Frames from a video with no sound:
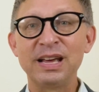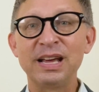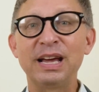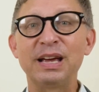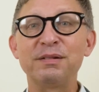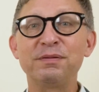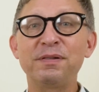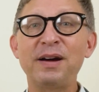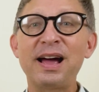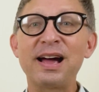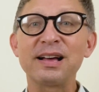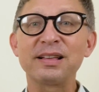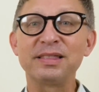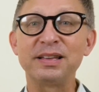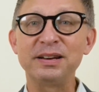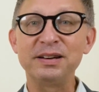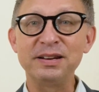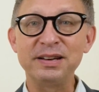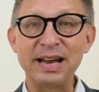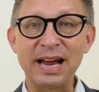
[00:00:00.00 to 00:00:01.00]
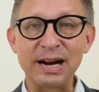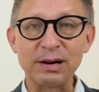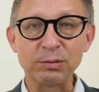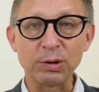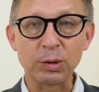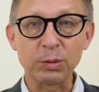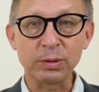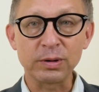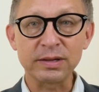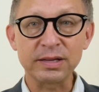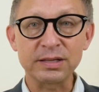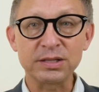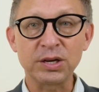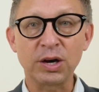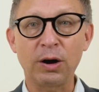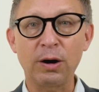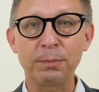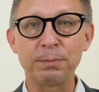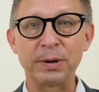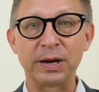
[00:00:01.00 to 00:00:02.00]
In fact, the narrower the
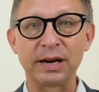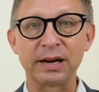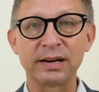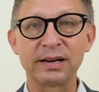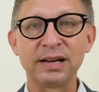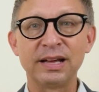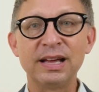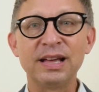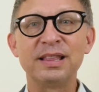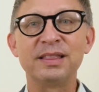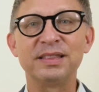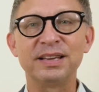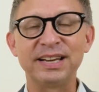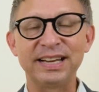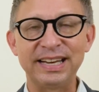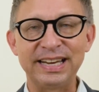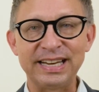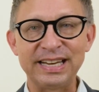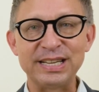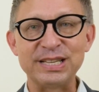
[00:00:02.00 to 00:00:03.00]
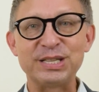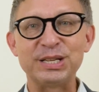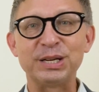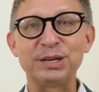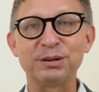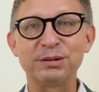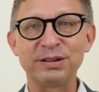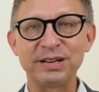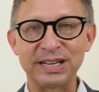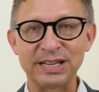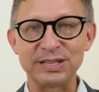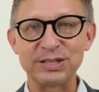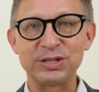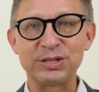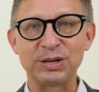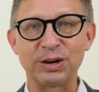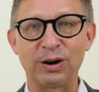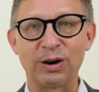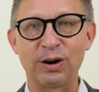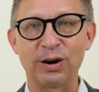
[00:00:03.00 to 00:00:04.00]
topic, the easier it is
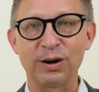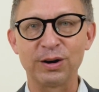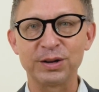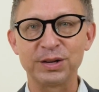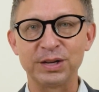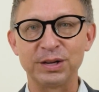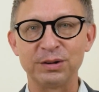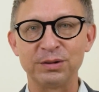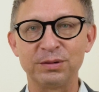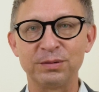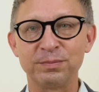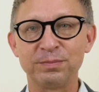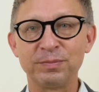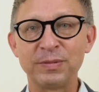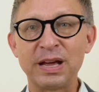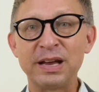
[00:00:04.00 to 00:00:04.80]
to argue.